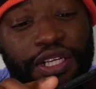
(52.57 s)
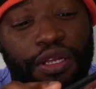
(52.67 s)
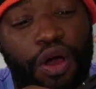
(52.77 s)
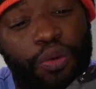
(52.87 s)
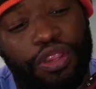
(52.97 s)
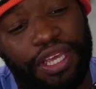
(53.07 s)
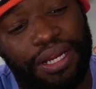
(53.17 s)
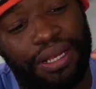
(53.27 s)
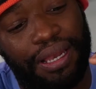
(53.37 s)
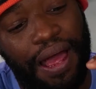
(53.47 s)
along with
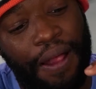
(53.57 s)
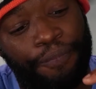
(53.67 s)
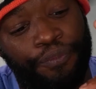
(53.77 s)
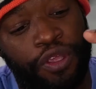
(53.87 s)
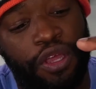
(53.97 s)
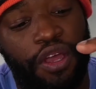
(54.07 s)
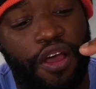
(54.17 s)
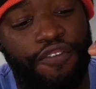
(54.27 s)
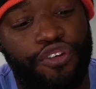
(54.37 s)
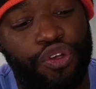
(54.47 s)
getting a lot
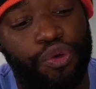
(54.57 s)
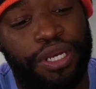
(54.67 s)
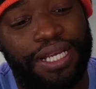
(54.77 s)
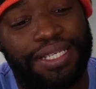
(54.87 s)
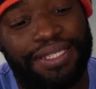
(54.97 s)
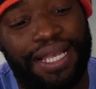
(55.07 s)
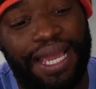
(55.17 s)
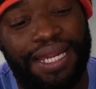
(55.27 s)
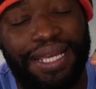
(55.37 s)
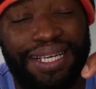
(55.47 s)
of new and
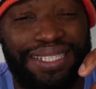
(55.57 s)
exciting